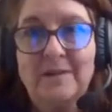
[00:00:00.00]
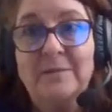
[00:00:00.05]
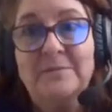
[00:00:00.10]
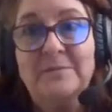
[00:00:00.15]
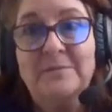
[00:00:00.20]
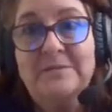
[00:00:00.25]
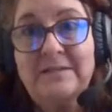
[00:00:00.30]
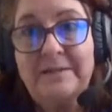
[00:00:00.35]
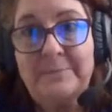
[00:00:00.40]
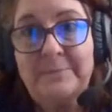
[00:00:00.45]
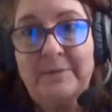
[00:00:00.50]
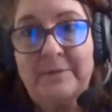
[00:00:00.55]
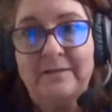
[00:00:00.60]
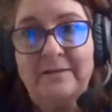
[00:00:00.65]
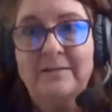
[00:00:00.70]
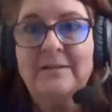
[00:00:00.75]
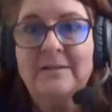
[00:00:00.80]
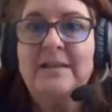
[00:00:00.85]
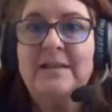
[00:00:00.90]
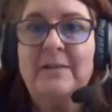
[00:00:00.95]
I'm
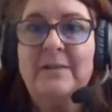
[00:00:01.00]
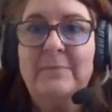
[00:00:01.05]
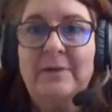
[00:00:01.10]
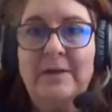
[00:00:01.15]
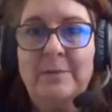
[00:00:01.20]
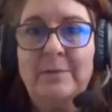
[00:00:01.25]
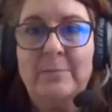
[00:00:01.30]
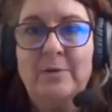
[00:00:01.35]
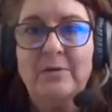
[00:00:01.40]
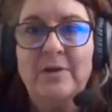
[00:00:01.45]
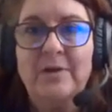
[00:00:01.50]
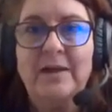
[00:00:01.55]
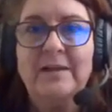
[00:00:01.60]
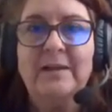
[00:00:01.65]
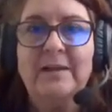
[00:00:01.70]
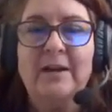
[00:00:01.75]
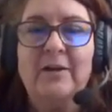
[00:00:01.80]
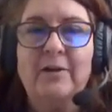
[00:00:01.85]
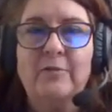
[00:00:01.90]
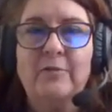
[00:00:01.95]
sleeping because I've been up all
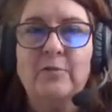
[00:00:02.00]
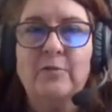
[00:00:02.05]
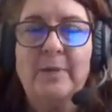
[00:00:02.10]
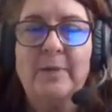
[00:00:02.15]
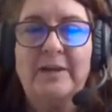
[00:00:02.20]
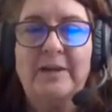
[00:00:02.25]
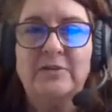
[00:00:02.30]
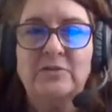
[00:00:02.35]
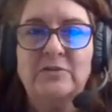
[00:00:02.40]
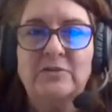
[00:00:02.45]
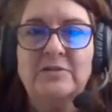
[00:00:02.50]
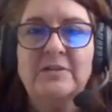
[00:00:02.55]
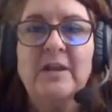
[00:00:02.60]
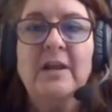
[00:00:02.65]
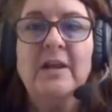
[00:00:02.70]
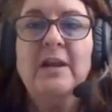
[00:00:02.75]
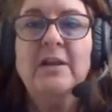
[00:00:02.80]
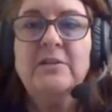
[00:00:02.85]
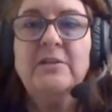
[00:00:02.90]
night caring for patients.